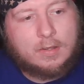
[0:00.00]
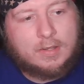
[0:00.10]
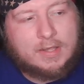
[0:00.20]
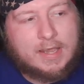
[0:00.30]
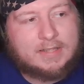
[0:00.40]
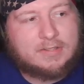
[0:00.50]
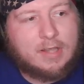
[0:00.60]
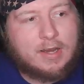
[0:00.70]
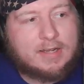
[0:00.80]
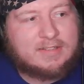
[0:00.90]
Yeah, it's
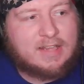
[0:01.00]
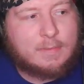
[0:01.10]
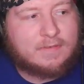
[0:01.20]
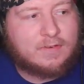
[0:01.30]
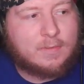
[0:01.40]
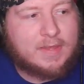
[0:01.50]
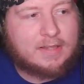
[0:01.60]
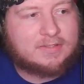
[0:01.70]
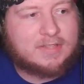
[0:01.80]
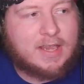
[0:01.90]
not gonna tell me from the
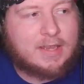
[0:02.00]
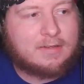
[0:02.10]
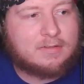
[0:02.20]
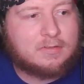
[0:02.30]
outside.